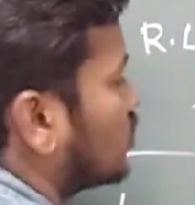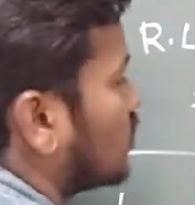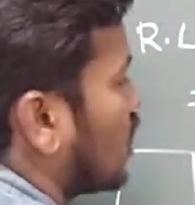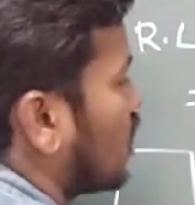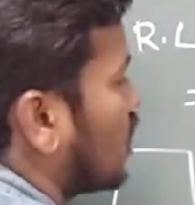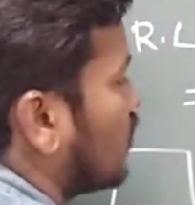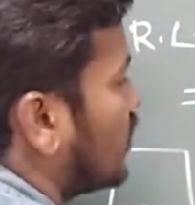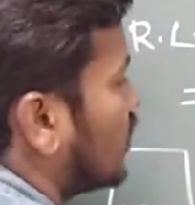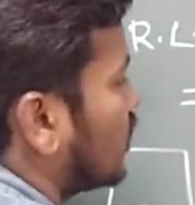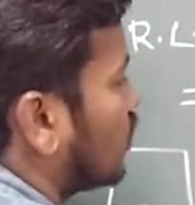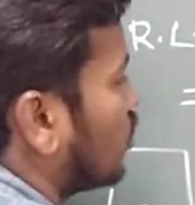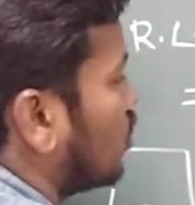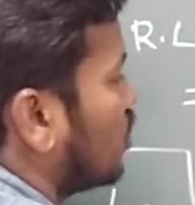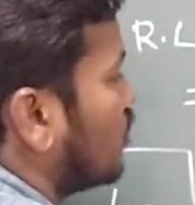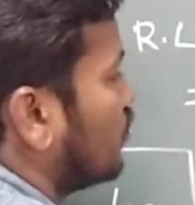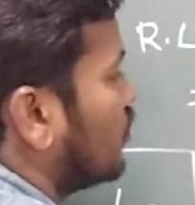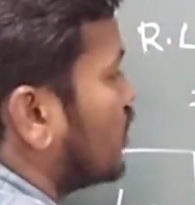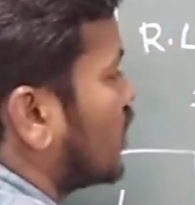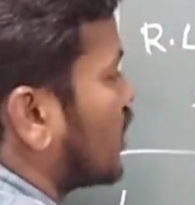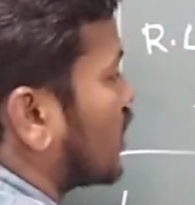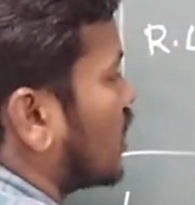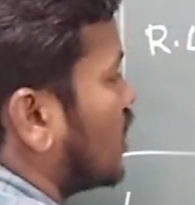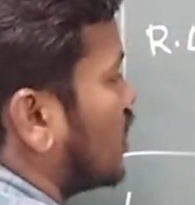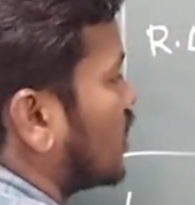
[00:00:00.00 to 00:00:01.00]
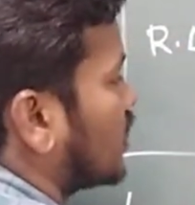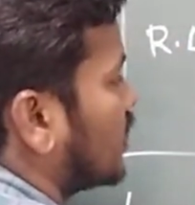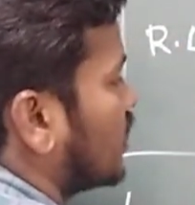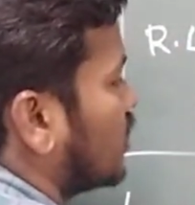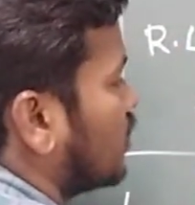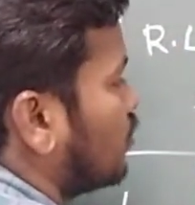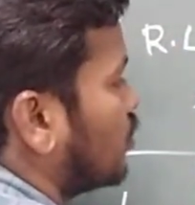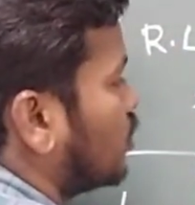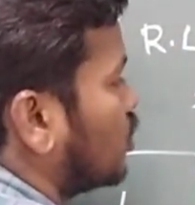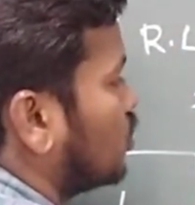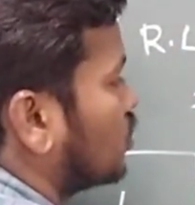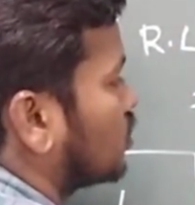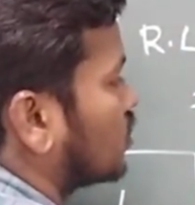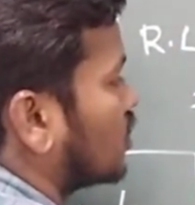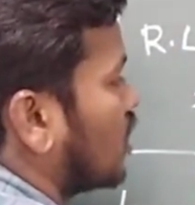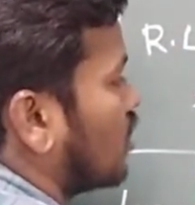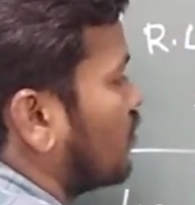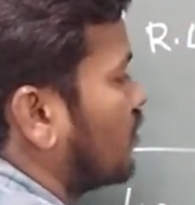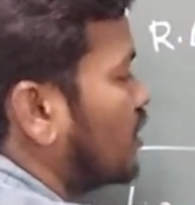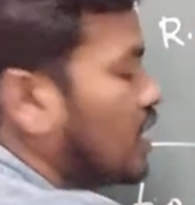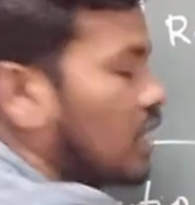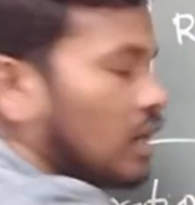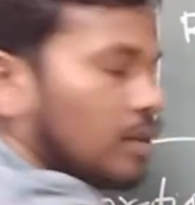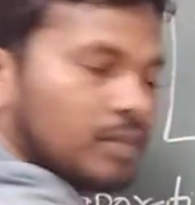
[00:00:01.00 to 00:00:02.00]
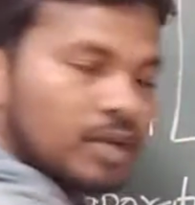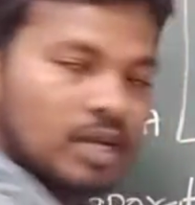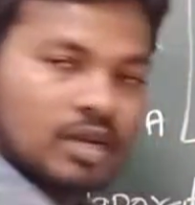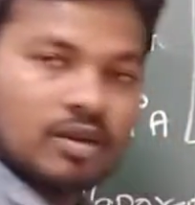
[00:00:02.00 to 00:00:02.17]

solvent only we are calculating a pure solvent I am